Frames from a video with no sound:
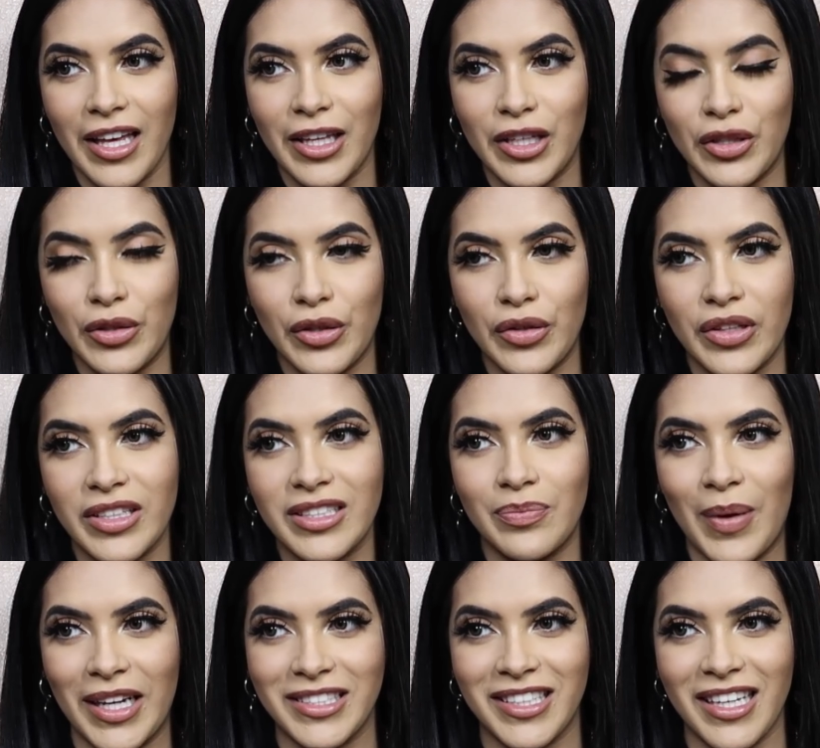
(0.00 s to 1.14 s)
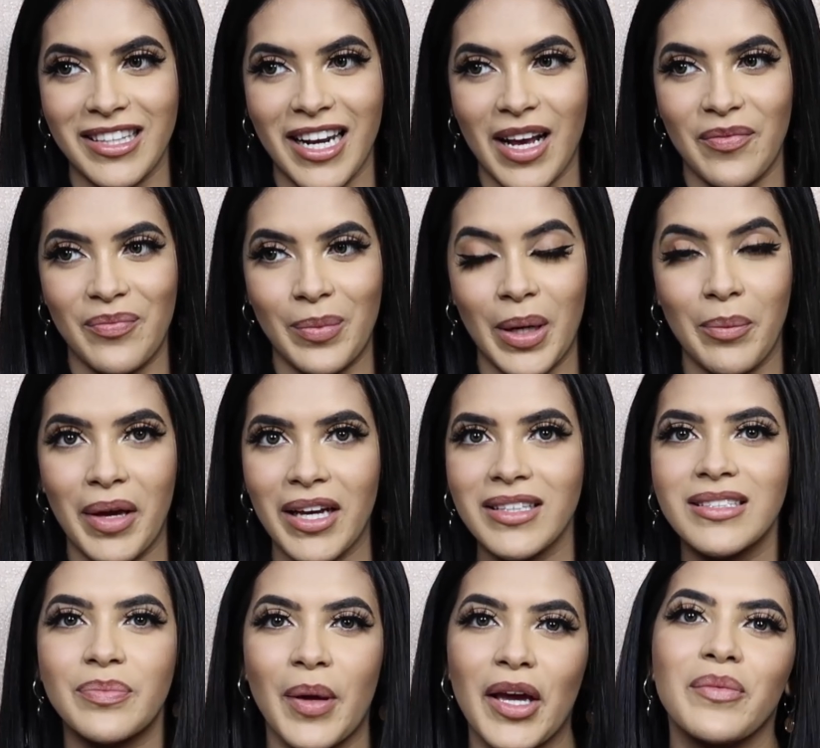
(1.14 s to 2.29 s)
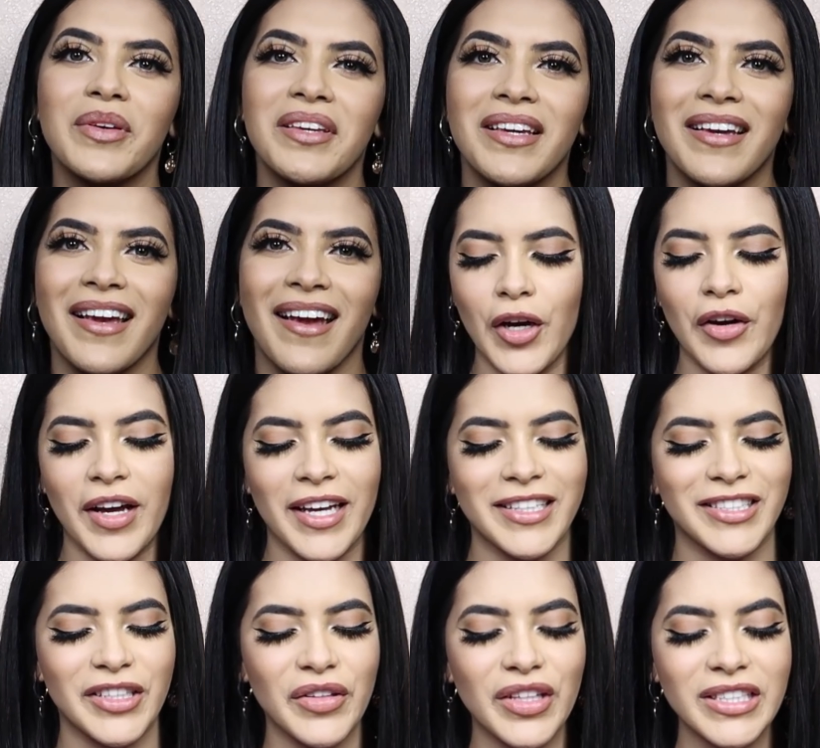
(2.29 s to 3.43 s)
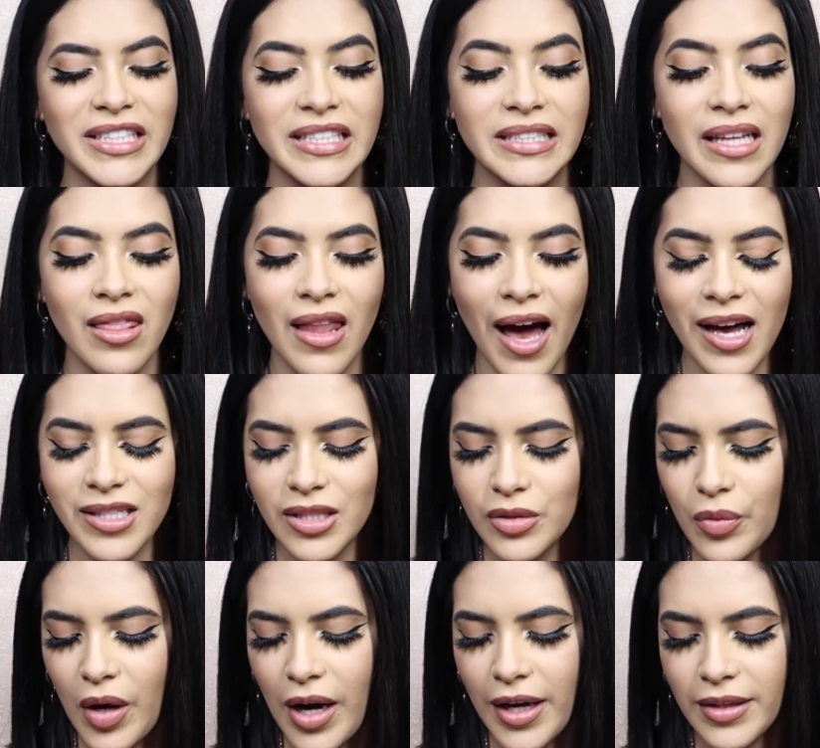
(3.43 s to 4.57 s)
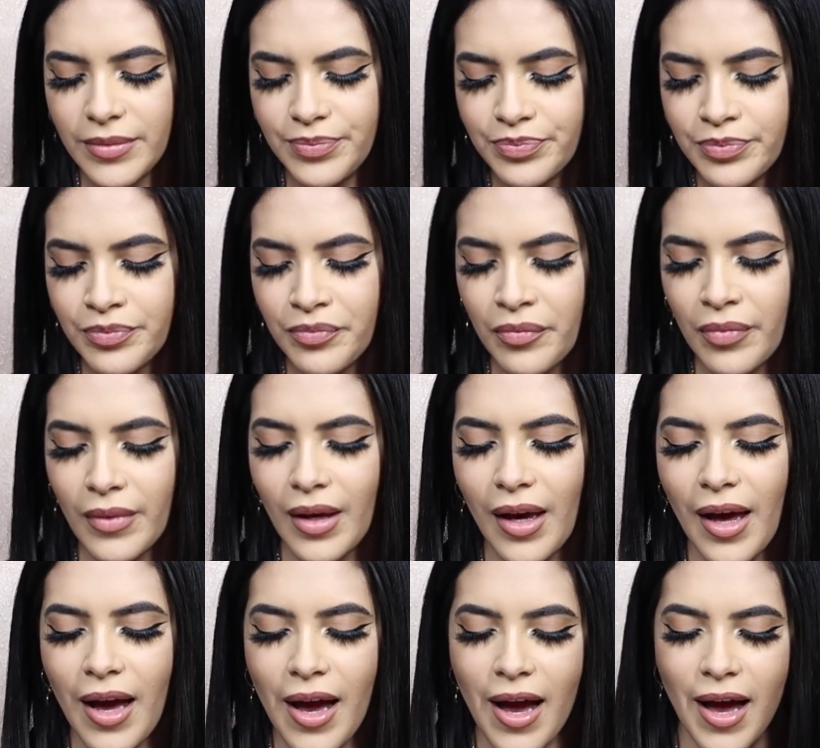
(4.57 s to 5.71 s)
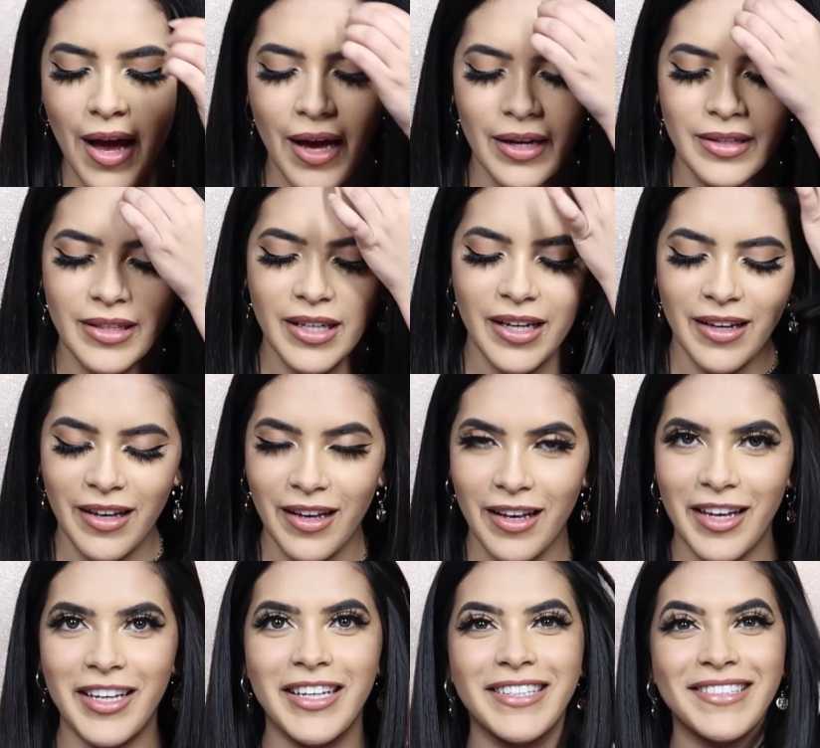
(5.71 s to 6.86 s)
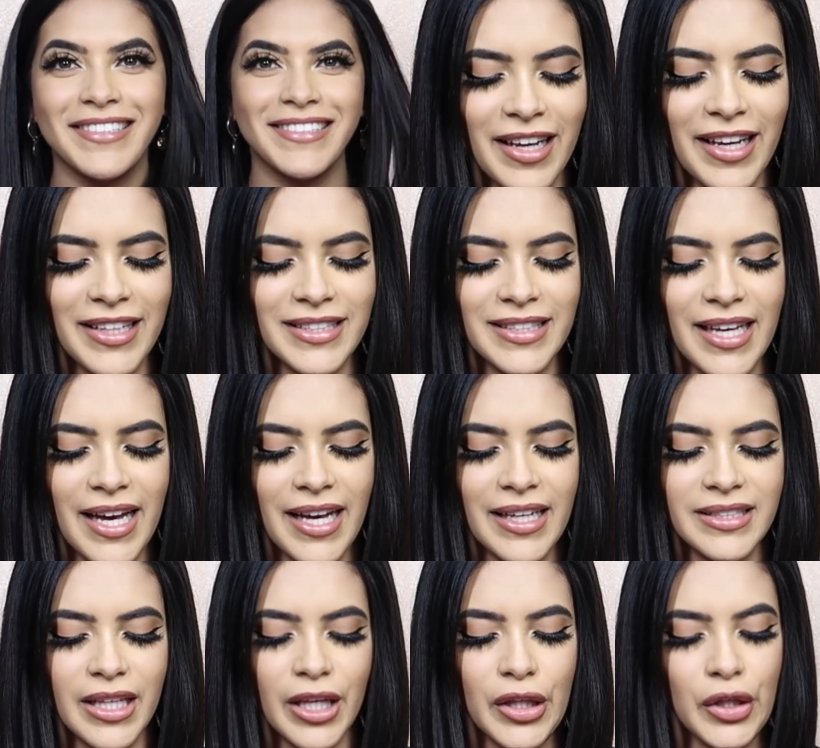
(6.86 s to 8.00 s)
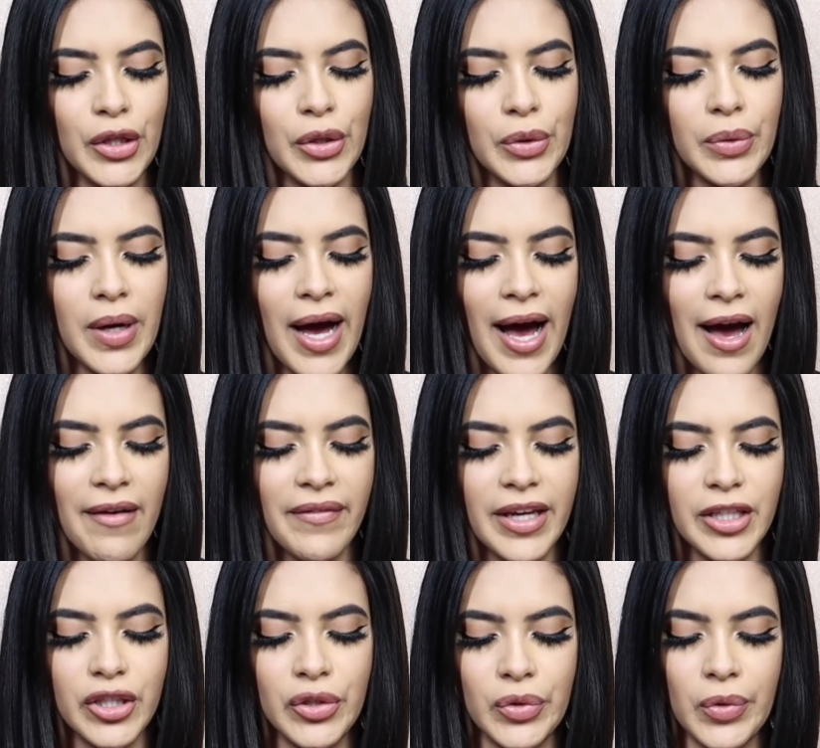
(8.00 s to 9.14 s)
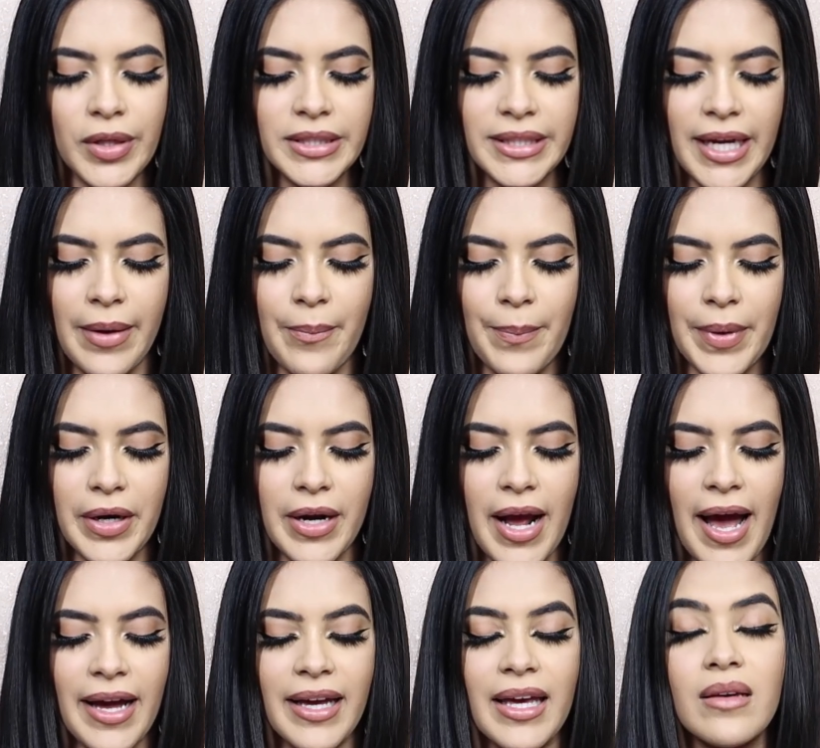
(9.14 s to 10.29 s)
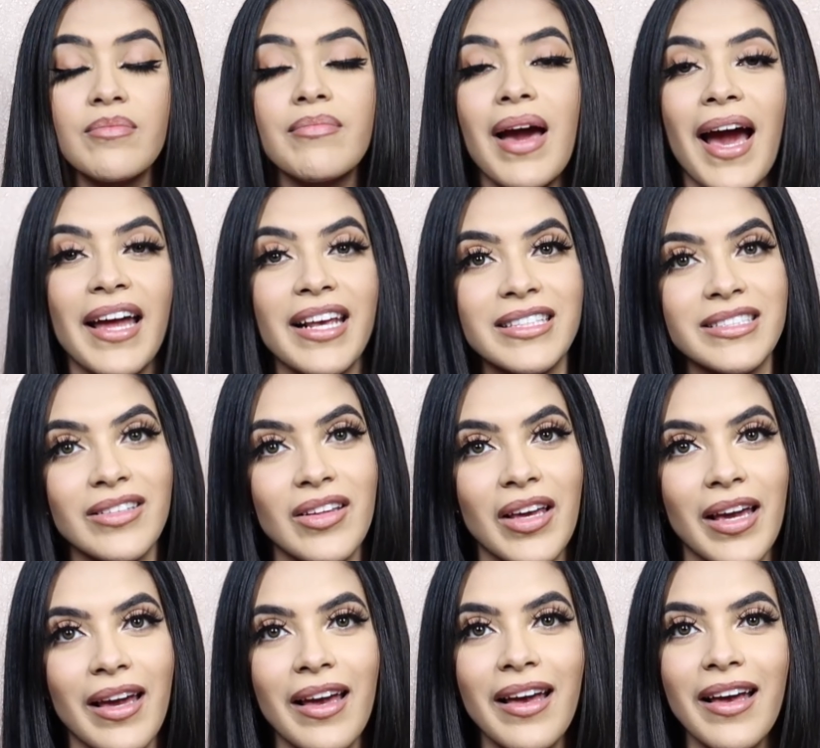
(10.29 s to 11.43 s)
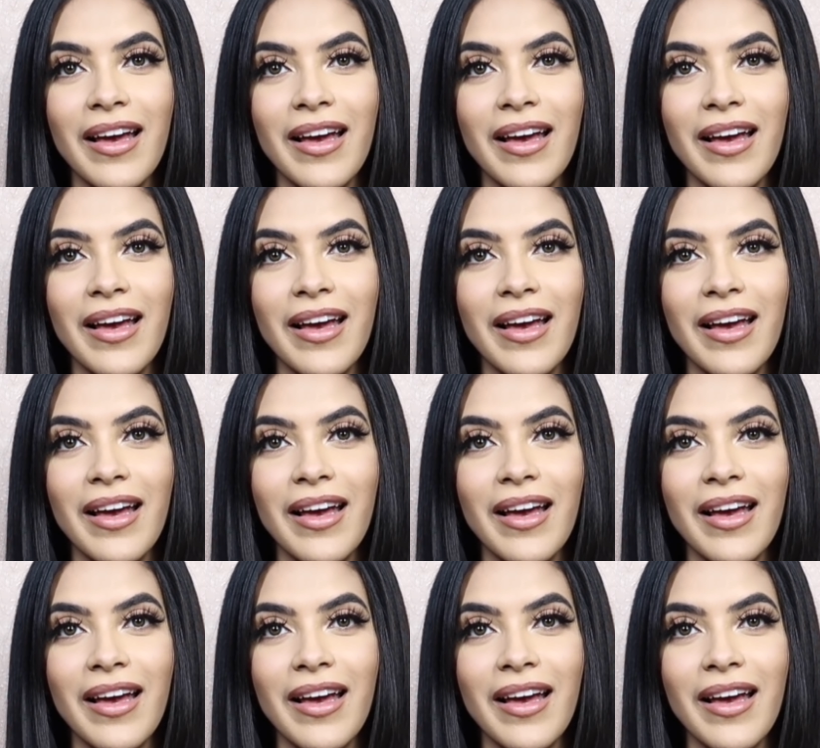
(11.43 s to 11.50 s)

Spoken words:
you know, this mindset that I'm a mixed baby. Okay, so this is the last one. And it says, you have a short temper and get mad easily.